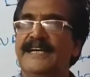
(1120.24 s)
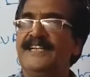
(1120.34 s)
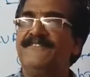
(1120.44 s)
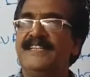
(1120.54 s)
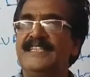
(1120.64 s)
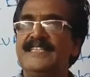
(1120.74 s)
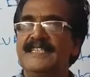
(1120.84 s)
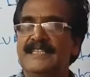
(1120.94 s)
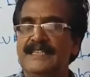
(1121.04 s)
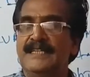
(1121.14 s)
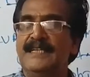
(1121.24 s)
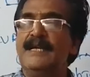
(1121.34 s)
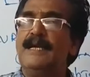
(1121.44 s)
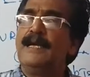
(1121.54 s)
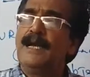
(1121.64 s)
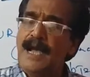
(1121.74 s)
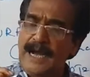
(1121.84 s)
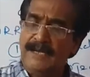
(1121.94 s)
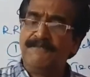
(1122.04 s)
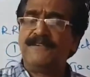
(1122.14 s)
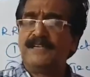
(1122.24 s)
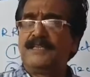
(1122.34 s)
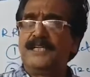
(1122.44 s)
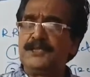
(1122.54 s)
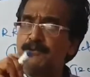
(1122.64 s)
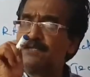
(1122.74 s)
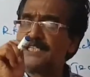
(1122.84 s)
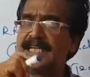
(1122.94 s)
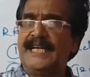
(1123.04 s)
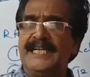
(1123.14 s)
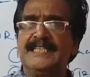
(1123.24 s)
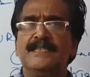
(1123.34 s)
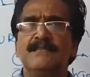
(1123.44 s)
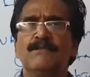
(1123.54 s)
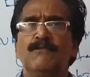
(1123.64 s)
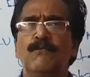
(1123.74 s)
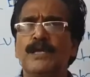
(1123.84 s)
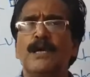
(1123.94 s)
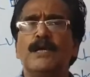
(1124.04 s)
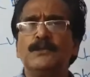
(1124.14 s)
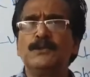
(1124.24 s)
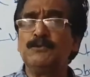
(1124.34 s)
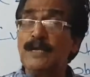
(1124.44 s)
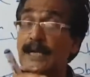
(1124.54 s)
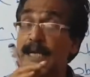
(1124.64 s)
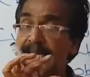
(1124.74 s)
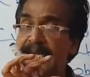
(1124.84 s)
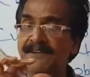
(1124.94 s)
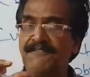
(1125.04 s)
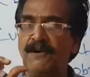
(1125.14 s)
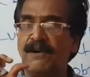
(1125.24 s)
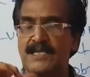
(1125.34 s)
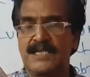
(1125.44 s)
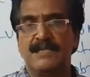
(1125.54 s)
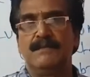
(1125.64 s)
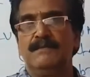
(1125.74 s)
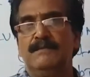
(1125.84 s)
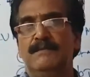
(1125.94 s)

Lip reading: Right friends? And for that you select one or two clear fonts,